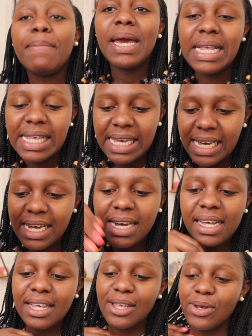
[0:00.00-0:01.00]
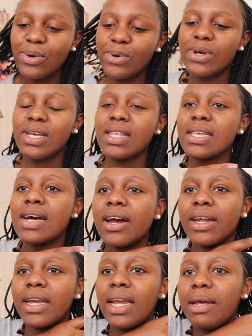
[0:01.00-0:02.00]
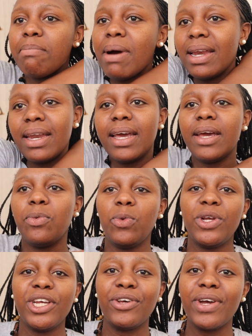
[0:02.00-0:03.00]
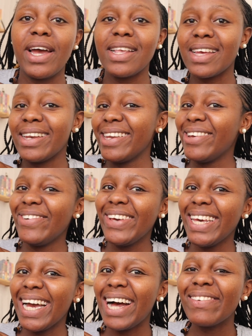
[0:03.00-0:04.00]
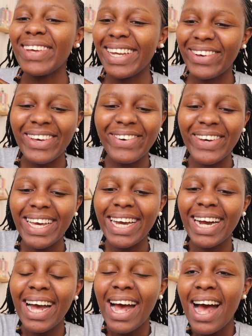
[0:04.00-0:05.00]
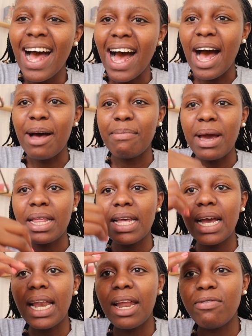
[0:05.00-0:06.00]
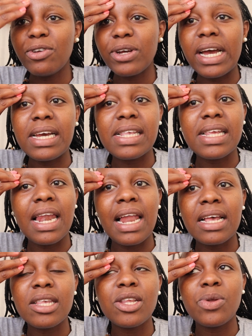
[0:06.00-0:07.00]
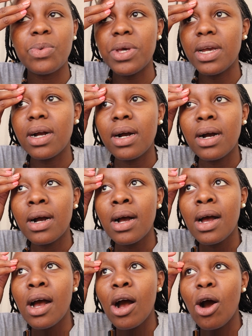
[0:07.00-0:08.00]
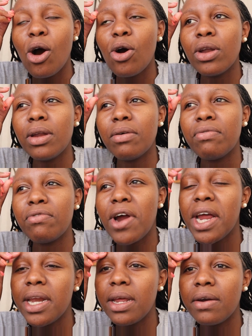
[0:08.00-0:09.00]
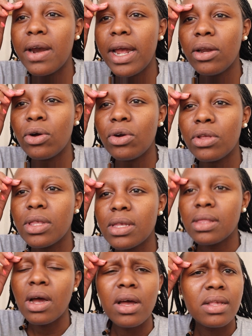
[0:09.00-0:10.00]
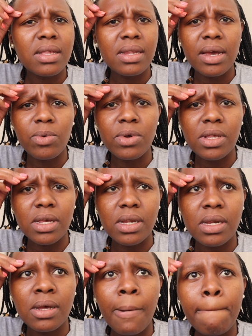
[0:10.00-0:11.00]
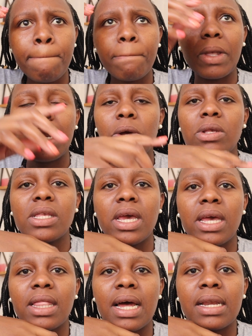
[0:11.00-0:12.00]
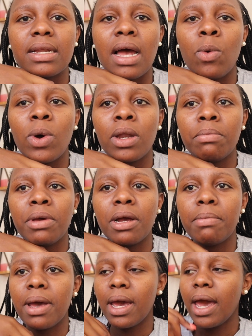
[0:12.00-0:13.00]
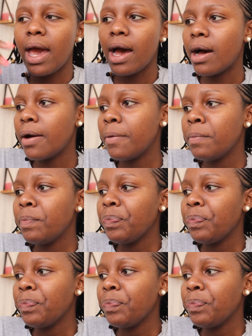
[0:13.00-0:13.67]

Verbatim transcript: amazing so it's currently monday wishing you guys a new week happy new week um, i think i left you guys last week on friday right or it's thursday was it and i was saying that i want to make my hair